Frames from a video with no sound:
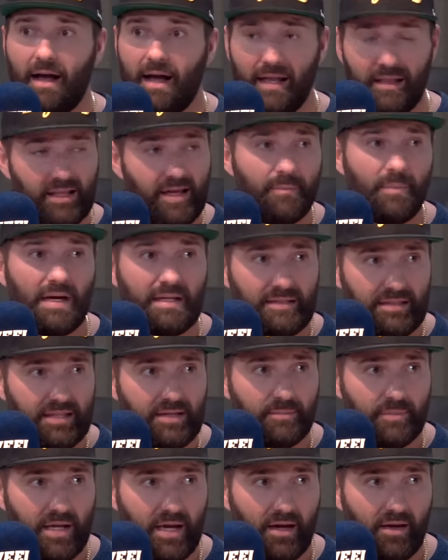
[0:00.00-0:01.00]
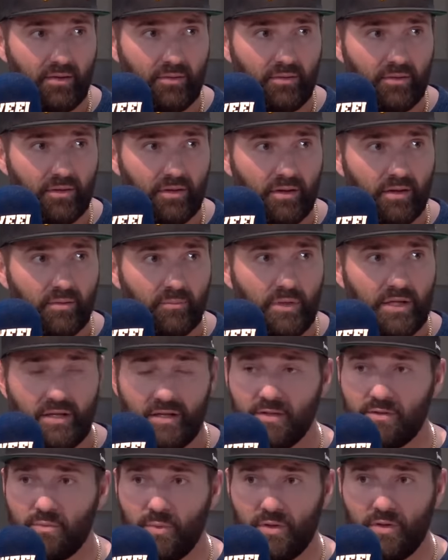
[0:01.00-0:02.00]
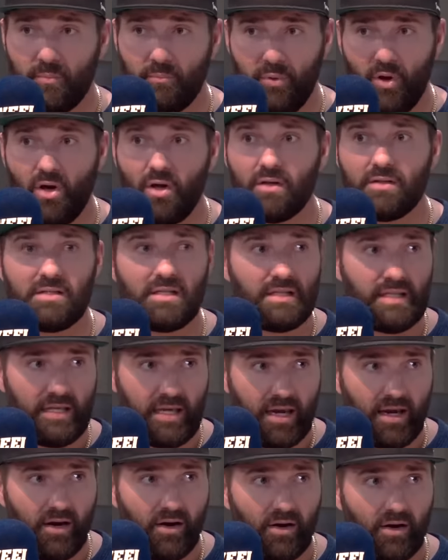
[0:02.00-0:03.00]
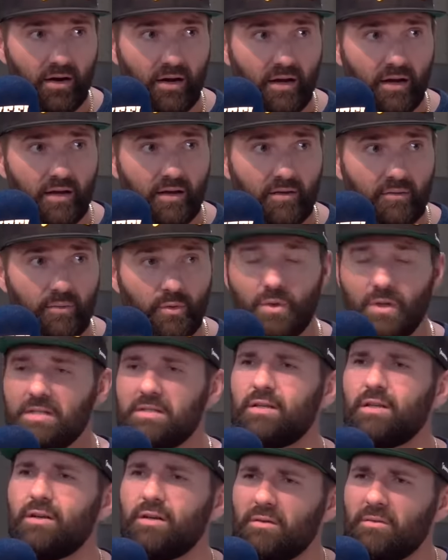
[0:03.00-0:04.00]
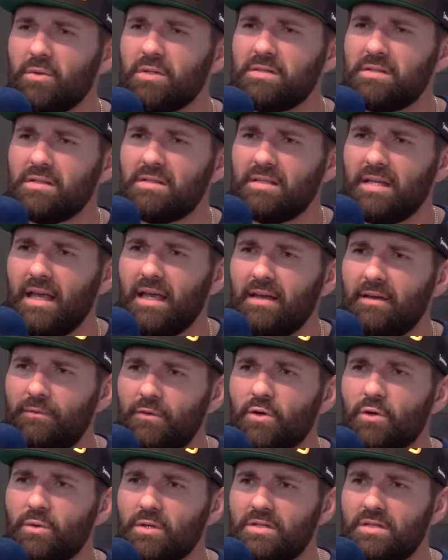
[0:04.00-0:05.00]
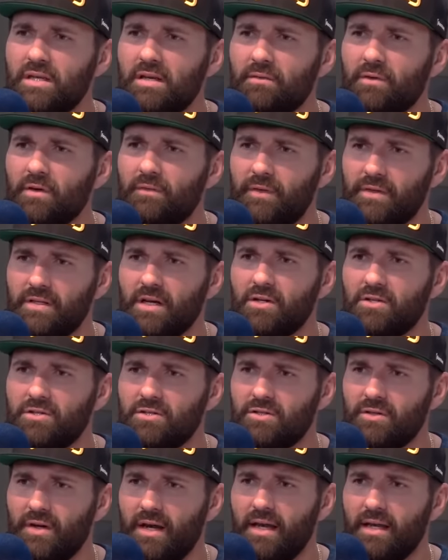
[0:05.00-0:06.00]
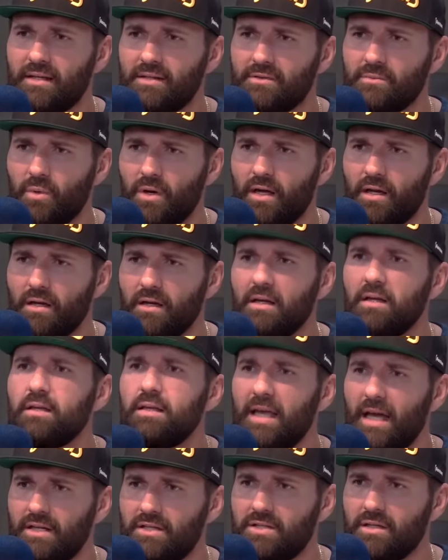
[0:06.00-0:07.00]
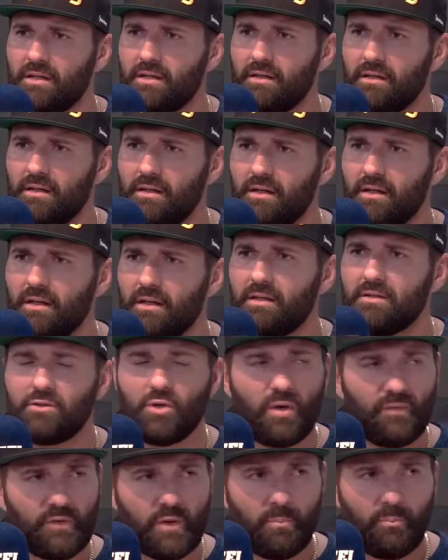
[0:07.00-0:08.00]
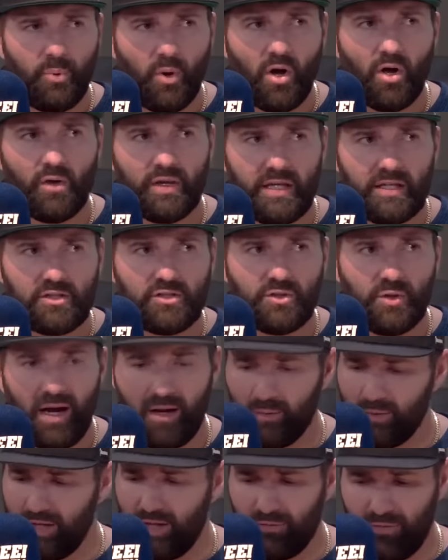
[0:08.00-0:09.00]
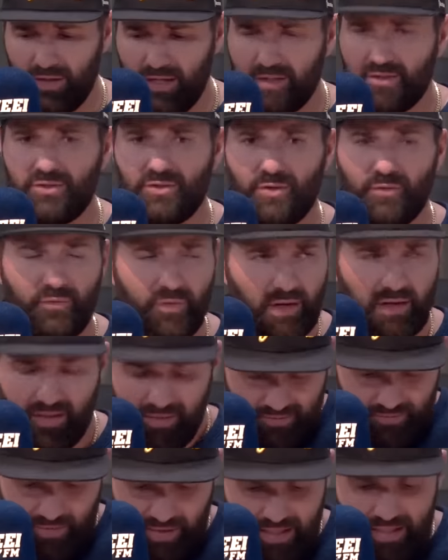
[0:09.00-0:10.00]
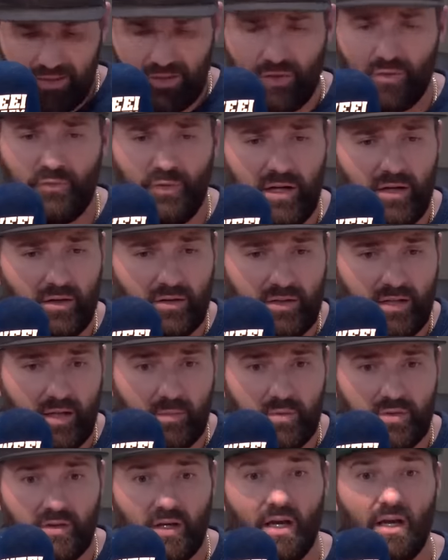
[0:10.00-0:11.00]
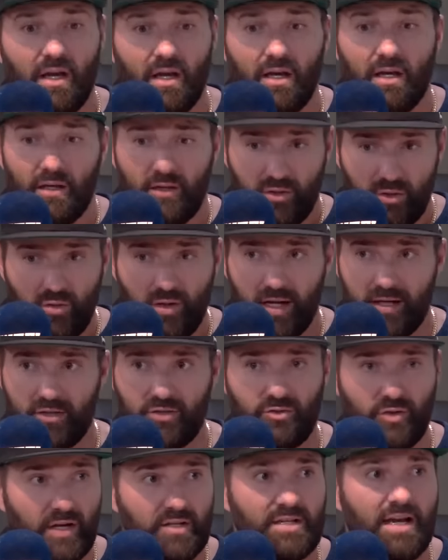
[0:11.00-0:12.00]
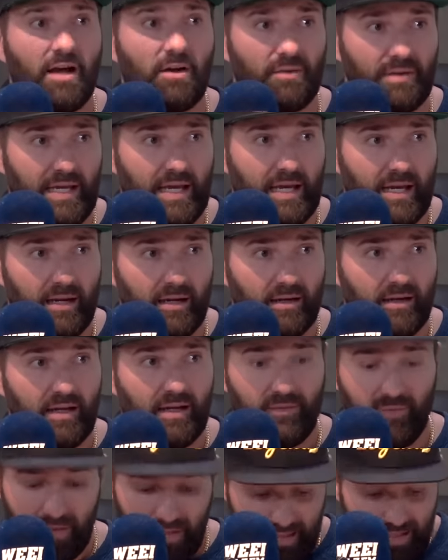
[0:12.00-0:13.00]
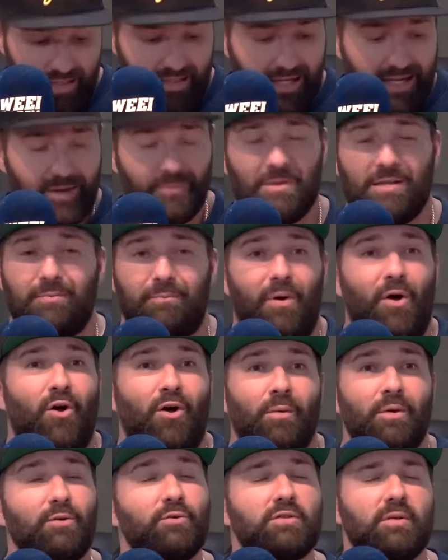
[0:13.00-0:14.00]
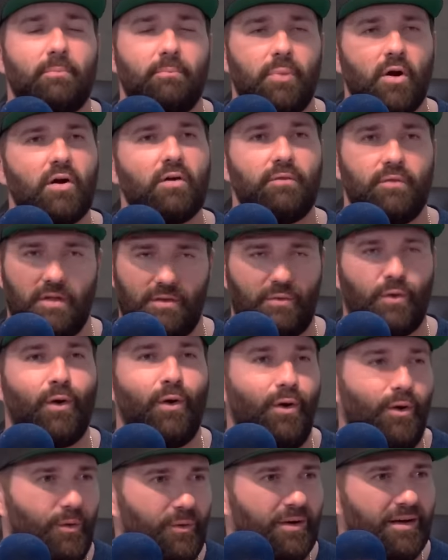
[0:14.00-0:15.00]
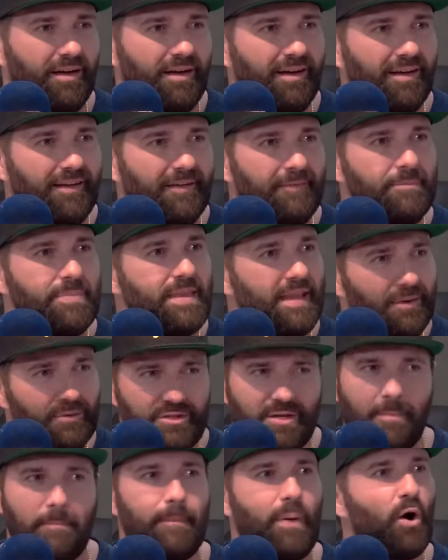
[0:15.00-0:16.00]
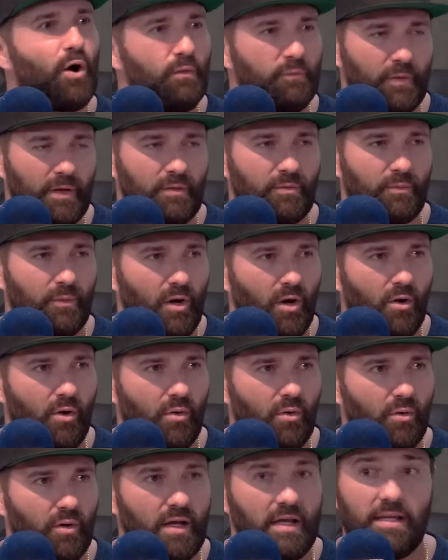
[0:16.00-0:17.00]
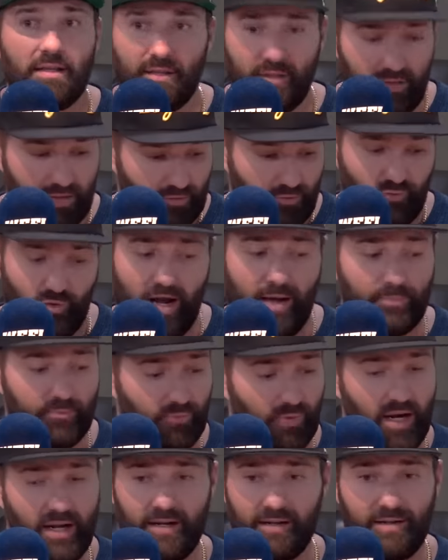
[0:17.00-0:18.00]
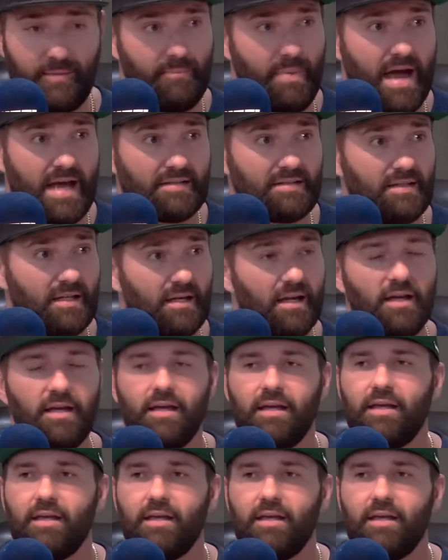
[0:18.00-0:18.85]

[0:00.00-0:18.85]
I let my team down because when the ball's in the air, but what's the what's the saying if you're a receiver if it touches your hands? Catch what? it. Catch it. So if the ball hits you, I don't care if it hits your if it hits your fingertips, you got to stretch out and get it. If it, it, hit him in the palm, it was a perfect throw. Yeah, it, it was, was, a perfect. Throw. It was a perfect throw in the dropped right in the basket.